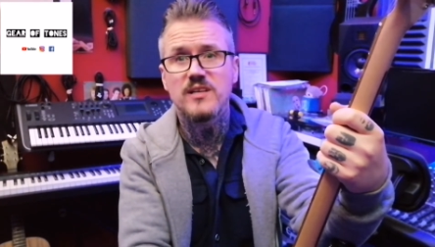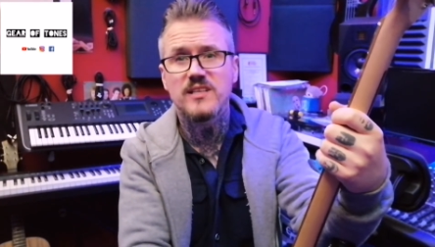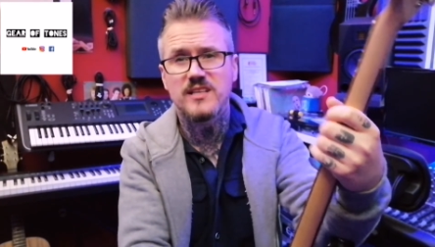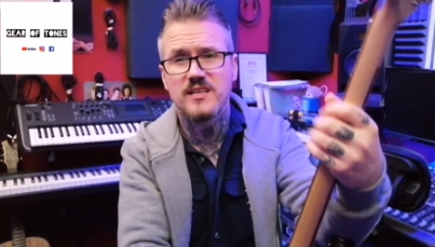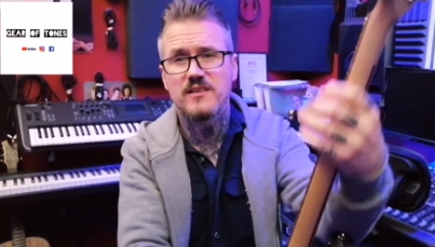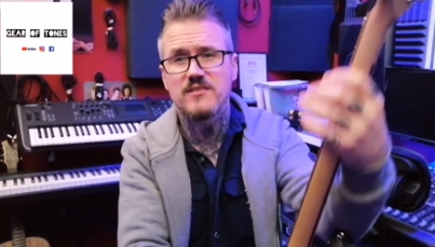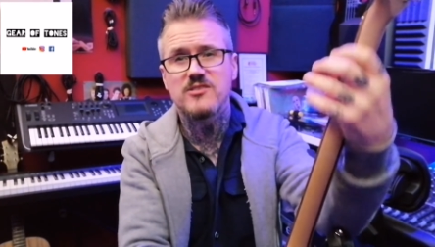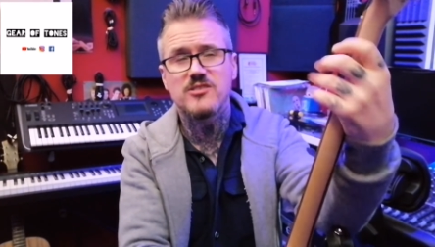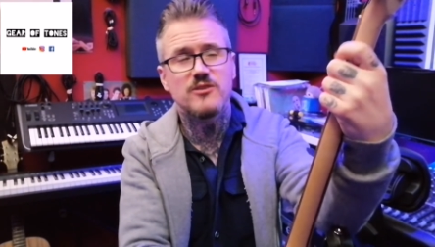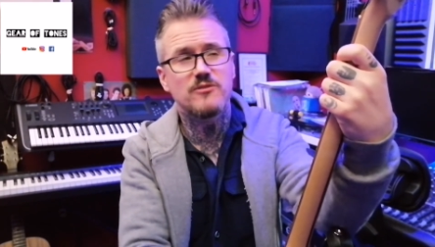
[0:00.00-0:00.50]
and
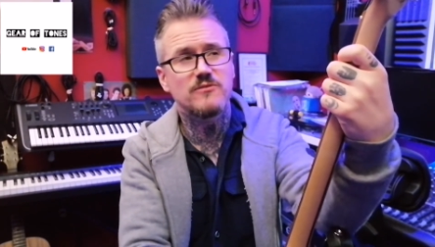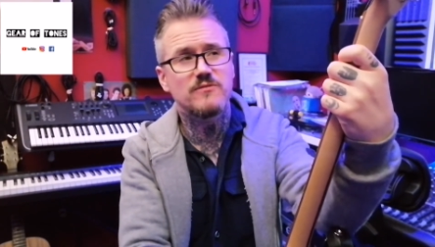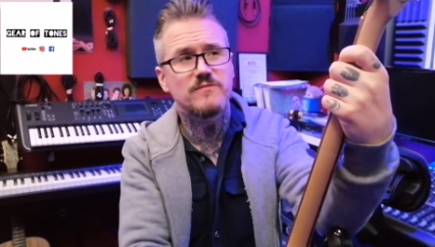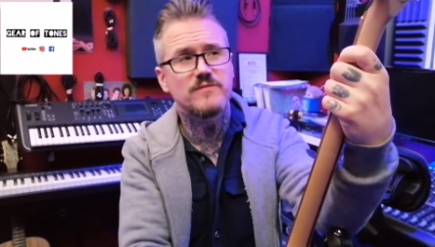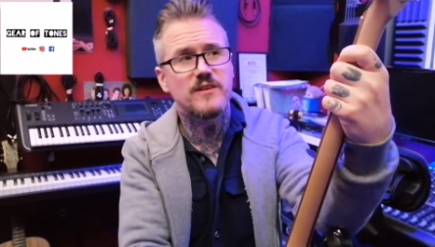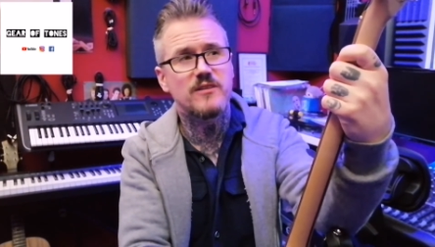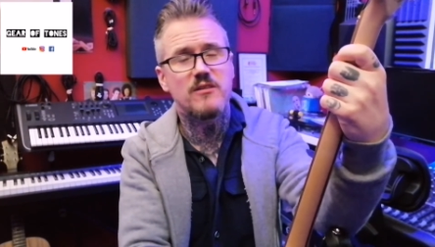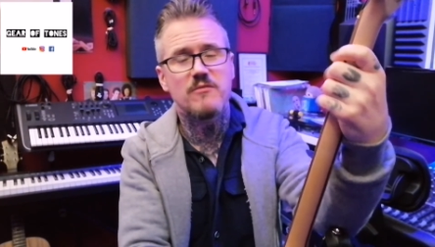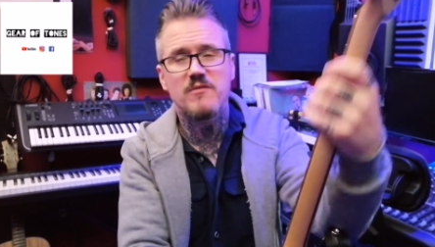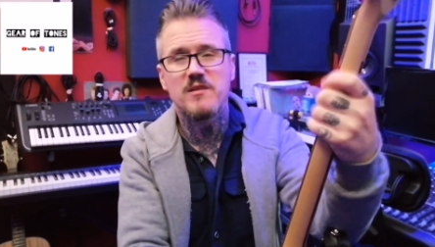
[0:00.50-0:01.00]
then it still
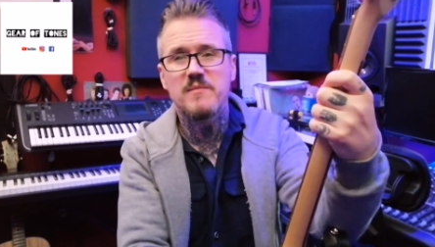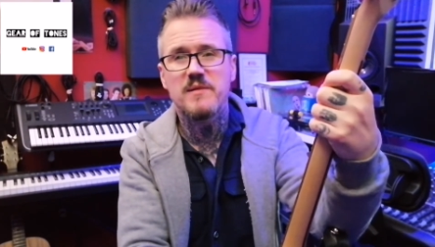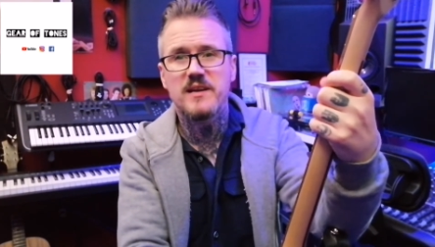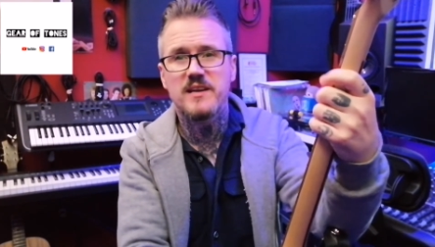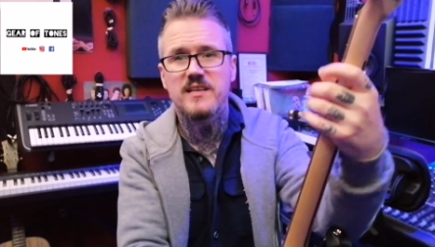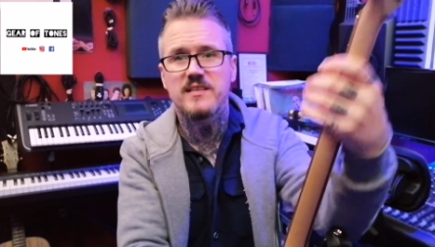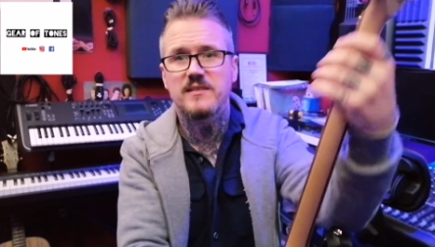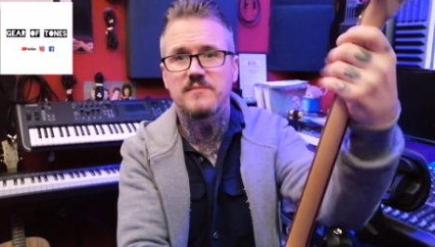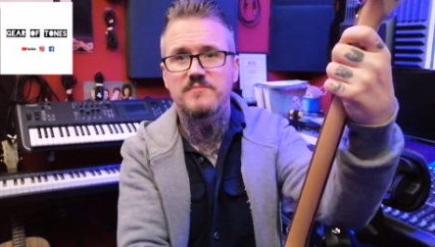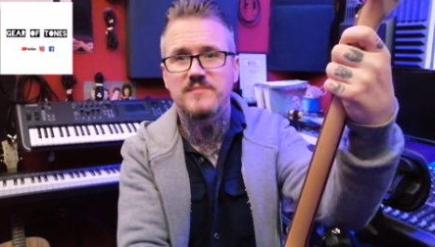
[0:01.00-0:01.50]
felt a wee
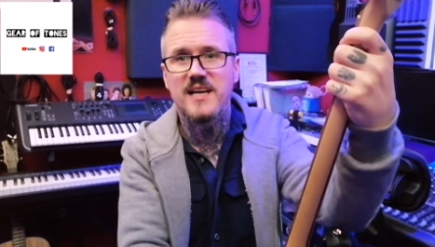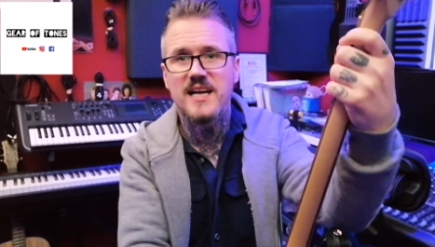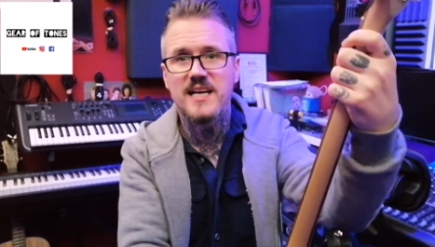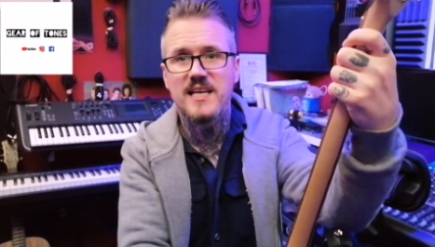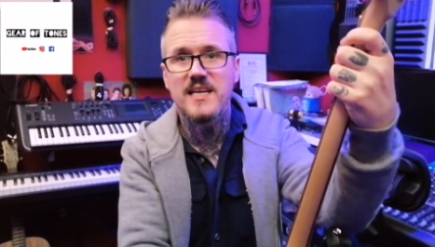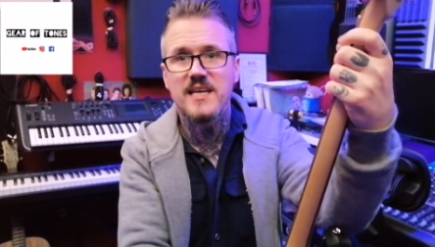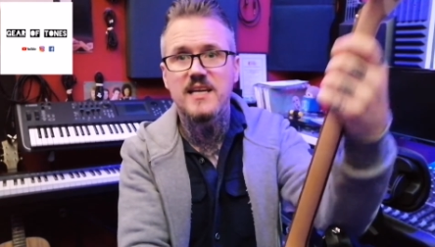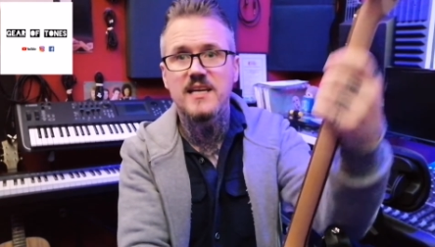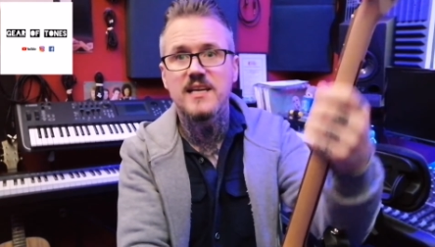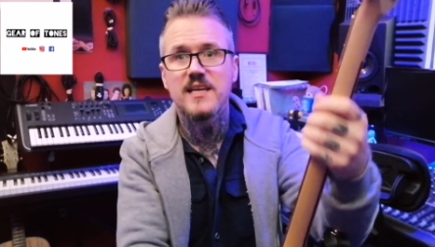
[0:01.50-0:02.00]
bit kind of
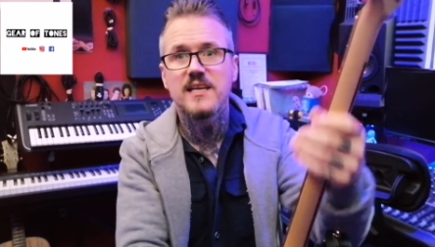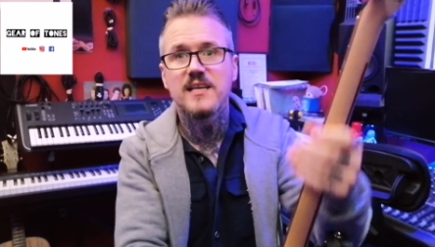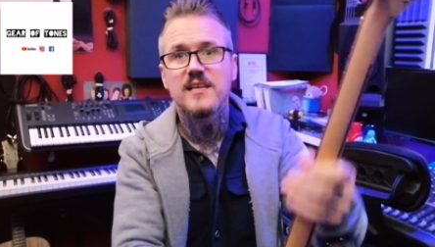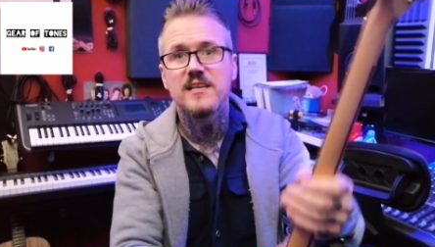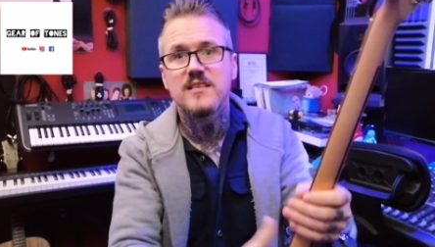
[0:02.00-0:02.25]
icky.